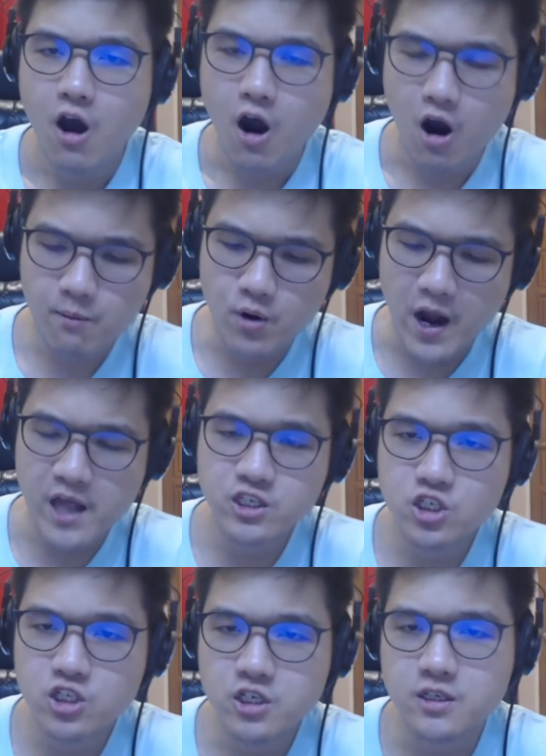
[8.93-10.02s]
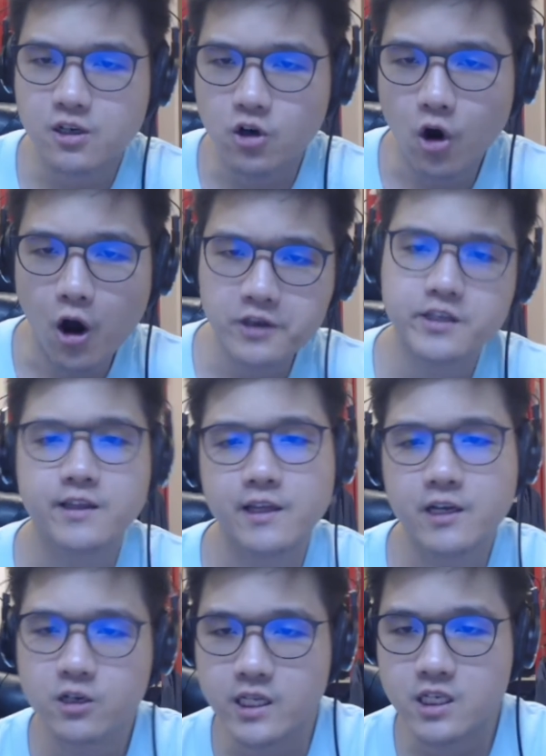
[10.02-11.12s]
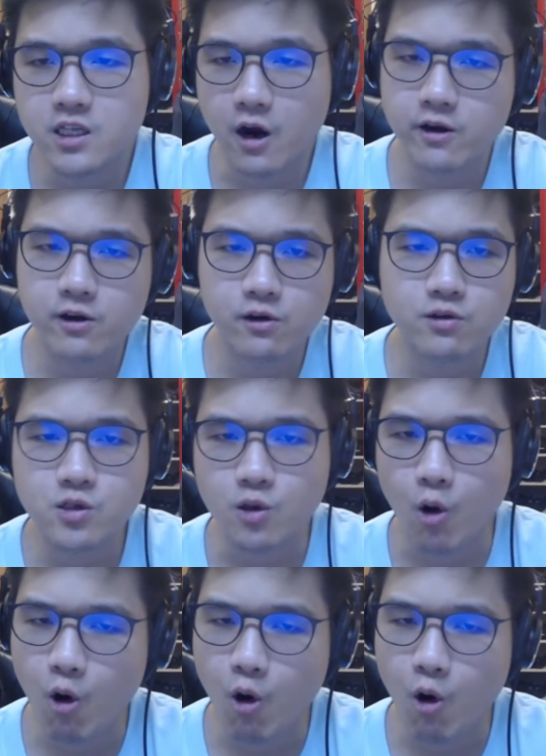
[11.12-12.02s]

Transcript: Our brains just constantly create scenarios